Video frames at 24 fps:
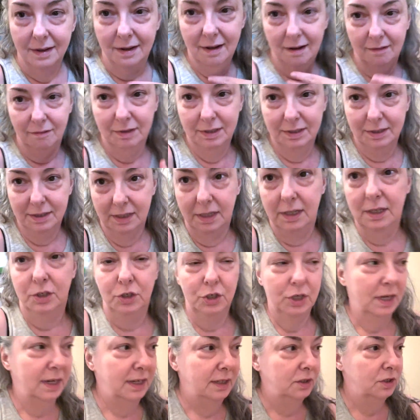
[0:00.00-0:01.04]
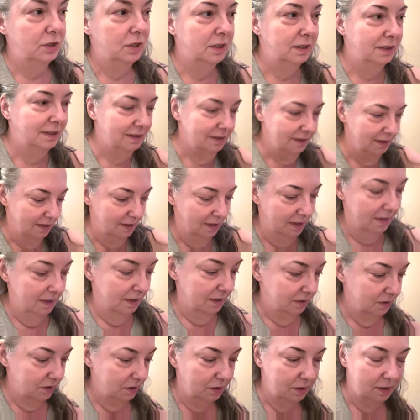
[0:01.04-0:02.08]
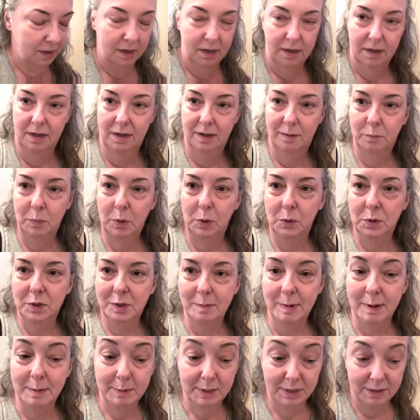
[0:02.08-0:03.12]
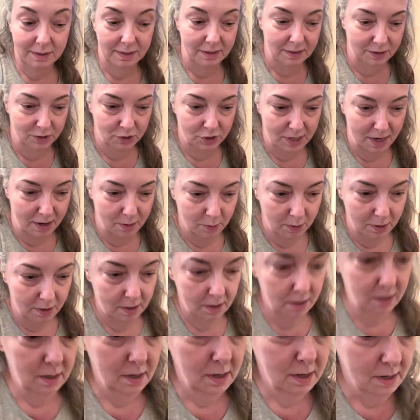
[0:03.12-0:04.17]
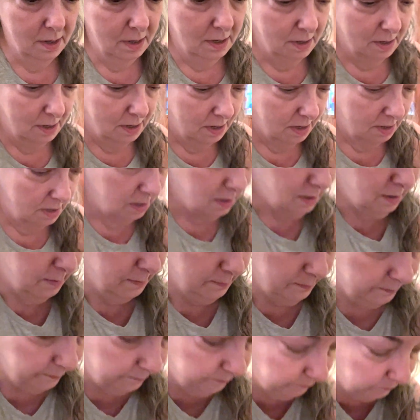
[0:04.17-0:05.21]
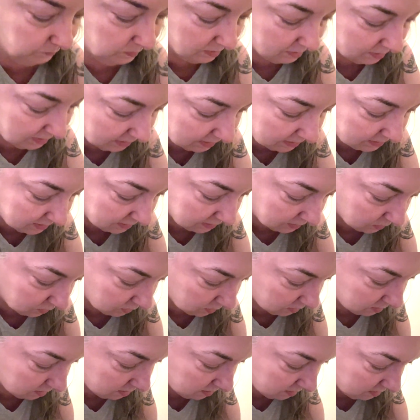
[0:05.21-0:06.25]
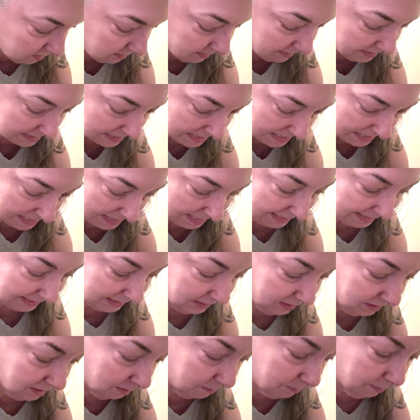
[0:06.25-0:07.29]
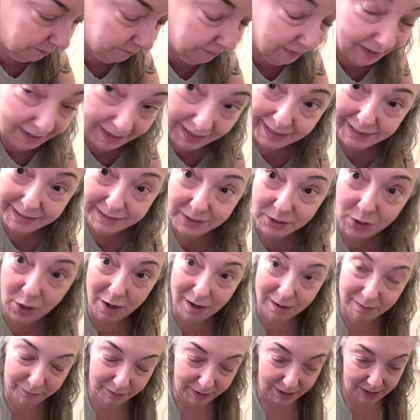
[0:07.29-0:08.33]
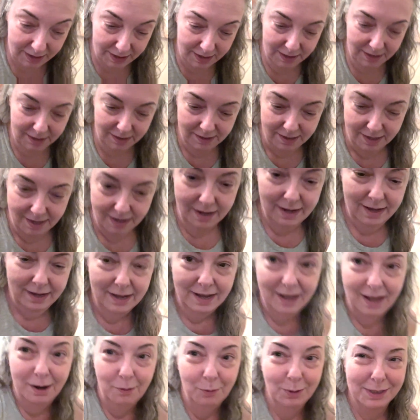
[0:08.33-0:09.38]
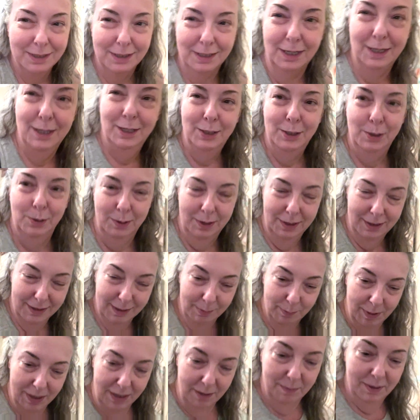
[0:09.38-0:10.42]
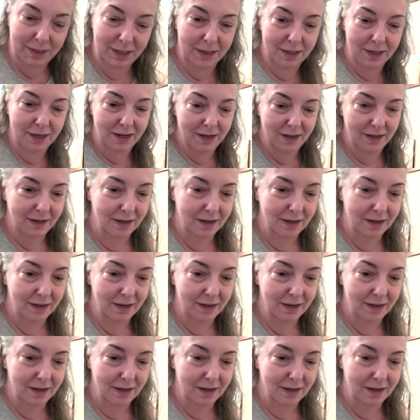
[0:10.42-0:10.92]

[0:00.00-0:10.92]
obviously I changed, took a post babysitting shower, um, ate dinner, had a cup of iced coffee. I wasn't gonna do this, but I'm gonna